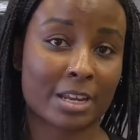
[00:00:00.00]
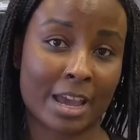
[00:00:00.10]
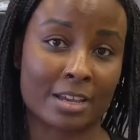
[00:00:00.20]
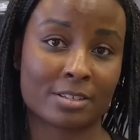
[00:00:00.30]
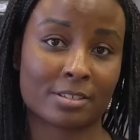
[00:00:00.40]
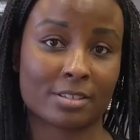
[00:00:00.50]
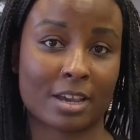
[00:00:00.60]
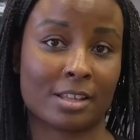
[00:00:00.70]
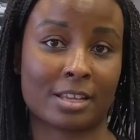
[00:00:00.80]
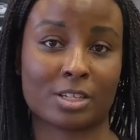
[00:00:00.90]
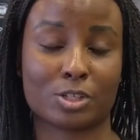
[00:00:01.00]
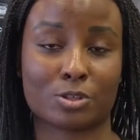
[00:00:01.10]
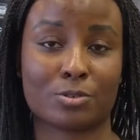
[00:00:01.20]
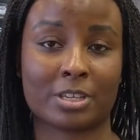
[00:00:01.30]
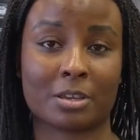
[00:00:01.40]
end, I like
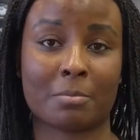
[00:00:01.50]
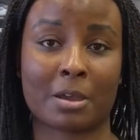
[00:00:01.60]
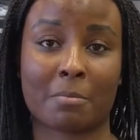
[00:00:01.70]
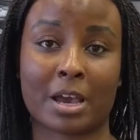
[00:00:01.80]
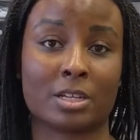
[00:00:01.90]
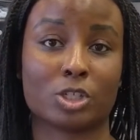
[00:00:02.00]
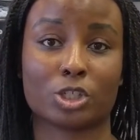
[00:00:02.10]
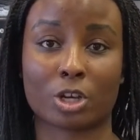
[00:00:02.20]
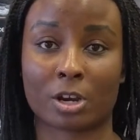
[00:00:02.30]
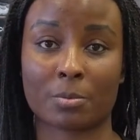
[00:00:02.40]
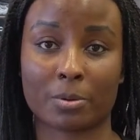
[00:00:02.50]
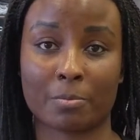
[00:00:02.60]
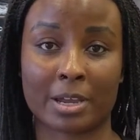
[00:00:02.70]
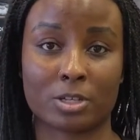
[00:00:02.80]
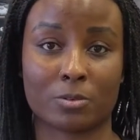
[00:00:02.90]
to keep my mind sharp
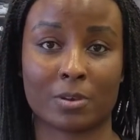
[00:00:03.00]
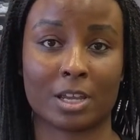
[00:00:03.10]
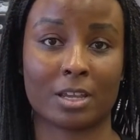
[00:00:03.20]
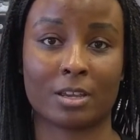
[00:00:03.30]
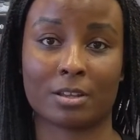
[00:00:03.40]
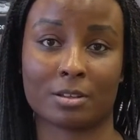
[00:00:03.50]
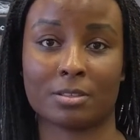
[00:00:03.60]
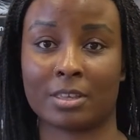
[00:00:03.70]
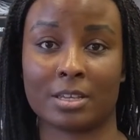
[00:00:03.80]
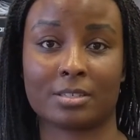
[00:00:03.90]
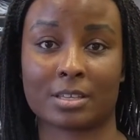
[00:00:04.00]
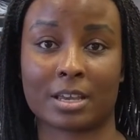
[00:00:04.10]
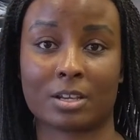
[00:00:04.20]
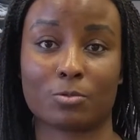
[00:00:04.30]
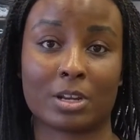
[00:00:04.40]
by doing things
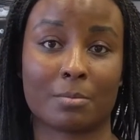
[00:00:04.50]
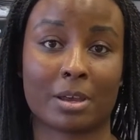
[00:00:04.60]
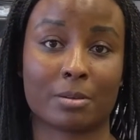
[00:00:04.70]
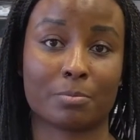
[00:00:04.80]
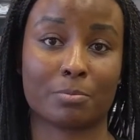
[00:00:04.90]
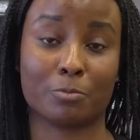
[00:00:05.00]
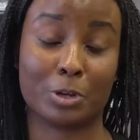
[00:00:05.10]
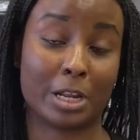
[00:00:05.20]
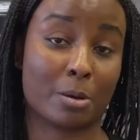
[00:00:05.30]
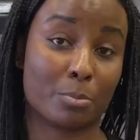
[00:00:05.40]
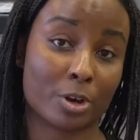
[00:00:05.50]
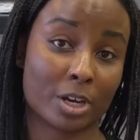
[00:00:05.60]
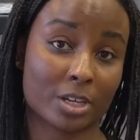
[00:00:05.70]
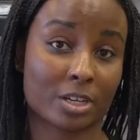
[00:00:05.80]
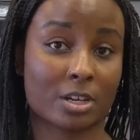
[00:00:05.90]
like reading, my, reading a book,
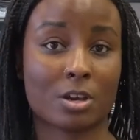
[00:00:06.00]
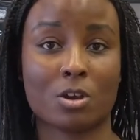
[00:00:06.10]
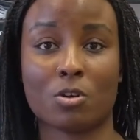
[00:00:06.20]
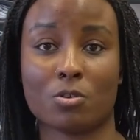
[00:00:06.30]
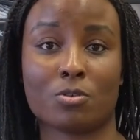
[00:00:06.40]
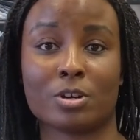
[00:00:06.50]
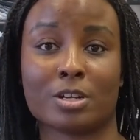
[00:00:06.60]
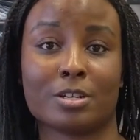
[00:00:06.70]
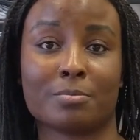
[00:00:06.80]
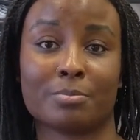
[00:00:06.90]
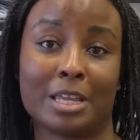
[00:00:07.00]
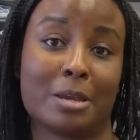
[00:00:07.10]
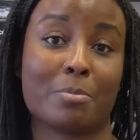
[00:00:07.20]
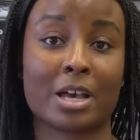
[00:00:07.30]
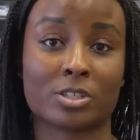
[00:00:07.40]
or playing
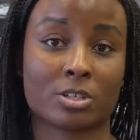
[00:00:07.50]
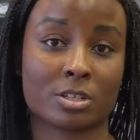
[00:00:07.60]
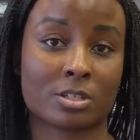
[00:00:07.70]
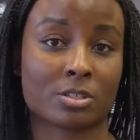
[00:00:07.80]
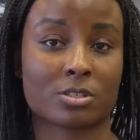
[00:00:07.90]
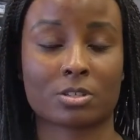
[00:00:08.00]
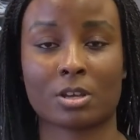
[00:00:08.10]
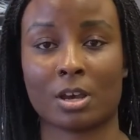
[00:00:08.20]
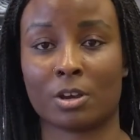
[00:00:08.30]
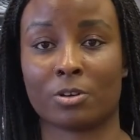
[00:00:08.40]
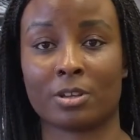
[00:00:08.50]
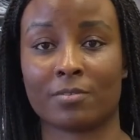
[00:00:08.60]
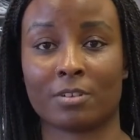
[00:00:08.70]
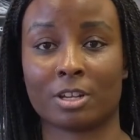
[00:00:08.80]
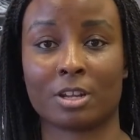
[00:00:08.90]
puzzles or
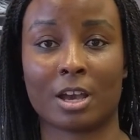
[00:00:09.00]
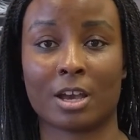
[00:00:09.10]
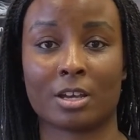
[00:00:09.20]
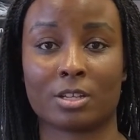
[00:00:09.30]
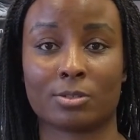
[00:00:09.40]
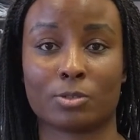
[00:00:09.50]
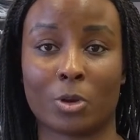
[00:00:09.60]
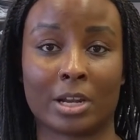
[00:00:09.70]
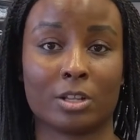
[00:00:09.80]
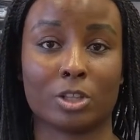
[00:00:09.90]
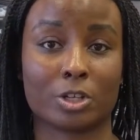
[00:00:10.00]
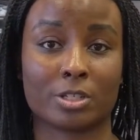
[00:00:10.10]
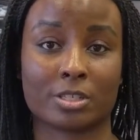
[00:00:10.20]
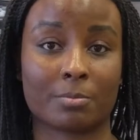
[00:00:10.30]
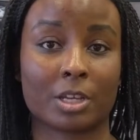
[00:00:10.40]
even uh, trying to learn
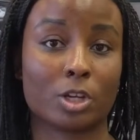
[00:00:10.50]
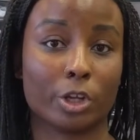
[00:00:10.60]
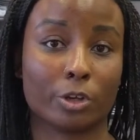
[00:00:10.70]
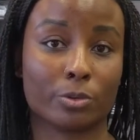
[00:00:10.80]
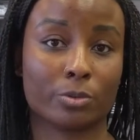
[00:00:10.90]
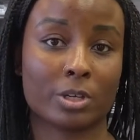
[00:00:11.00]
something new.